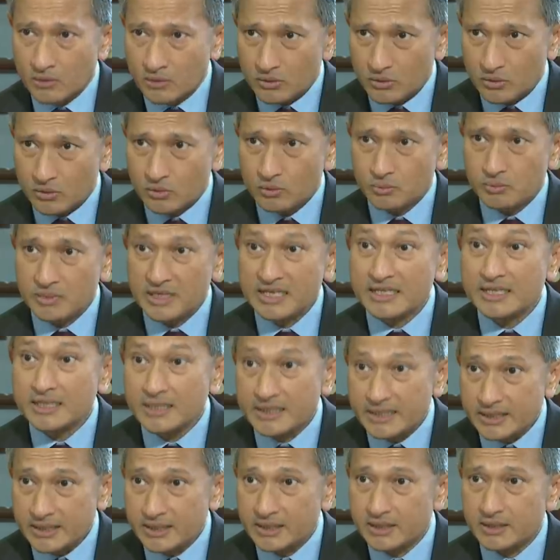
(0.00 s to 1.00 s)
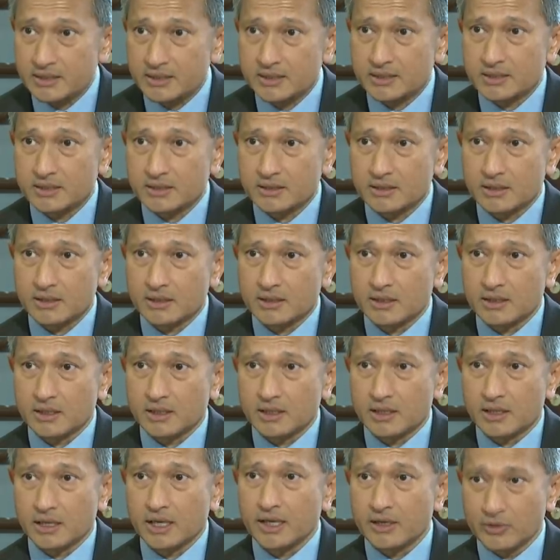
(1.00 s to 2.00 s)
human needs,
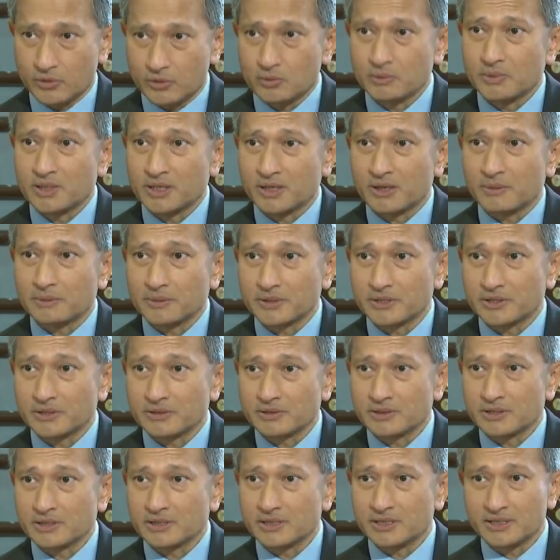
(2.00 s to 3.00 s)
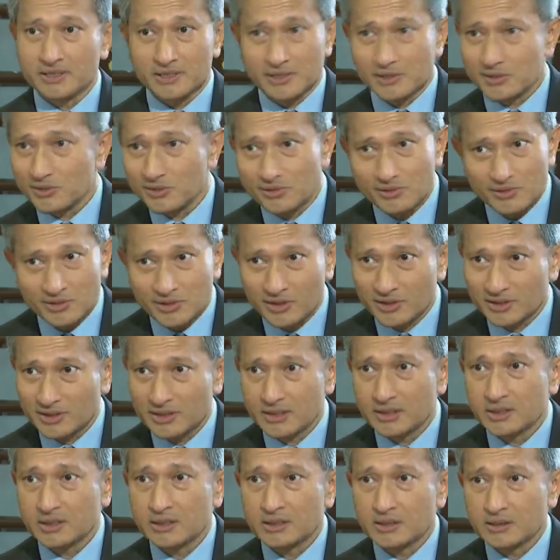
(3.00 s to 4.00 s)
and human opportunities. It's not
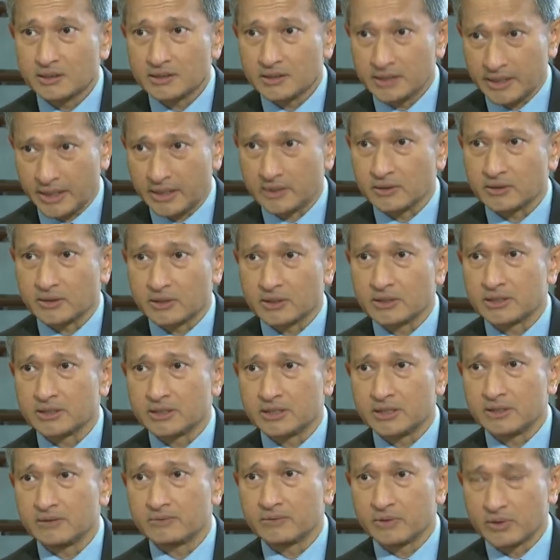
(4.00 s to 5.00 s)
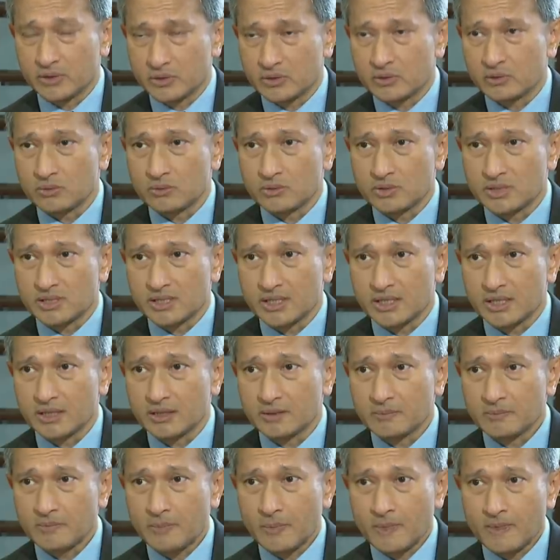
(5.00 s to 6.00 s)
technology for its own sake.
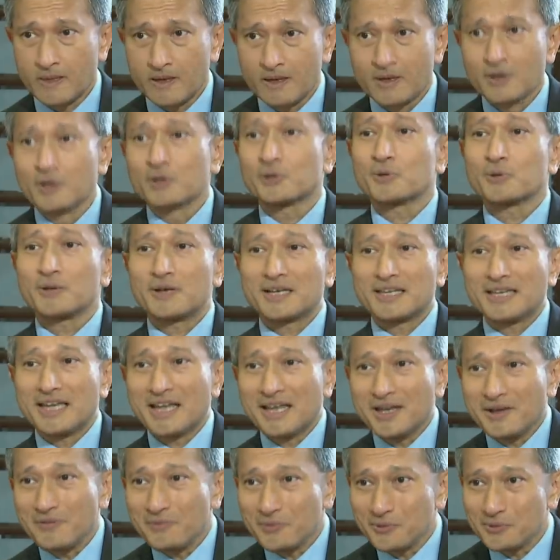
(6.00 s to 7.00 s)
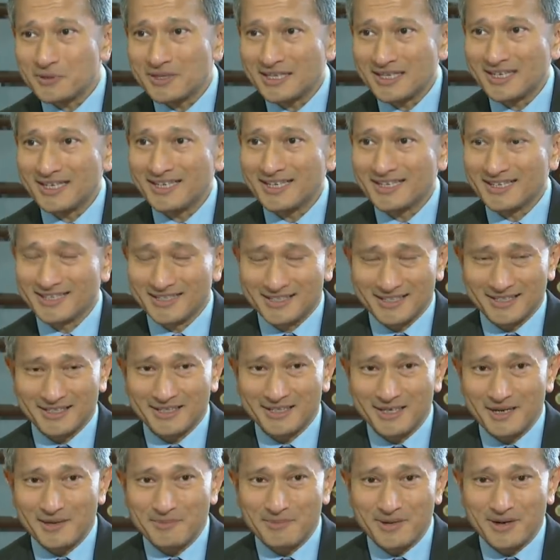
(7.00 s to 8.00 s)
So again, if you think
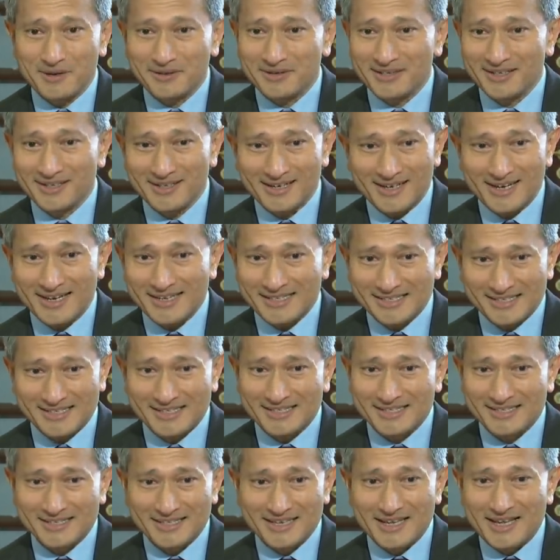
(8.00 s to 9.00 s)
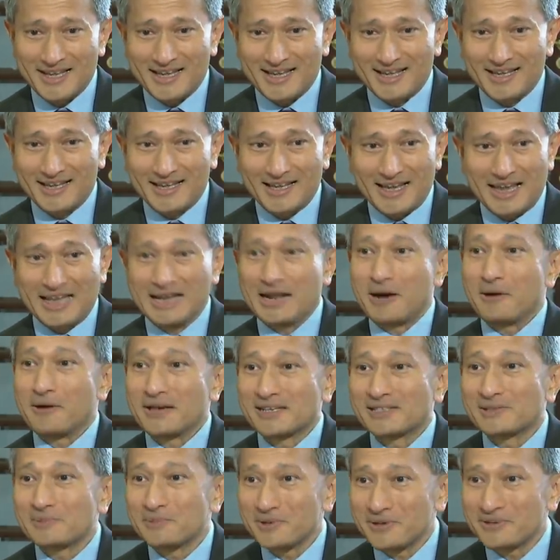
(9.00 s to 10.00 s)
about us and our
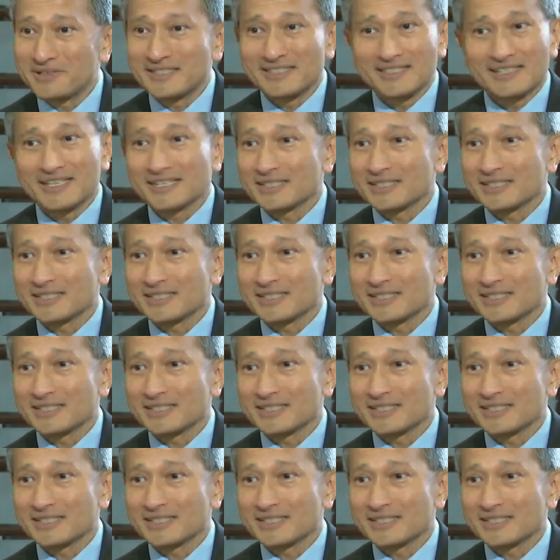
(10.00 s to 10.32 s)
experience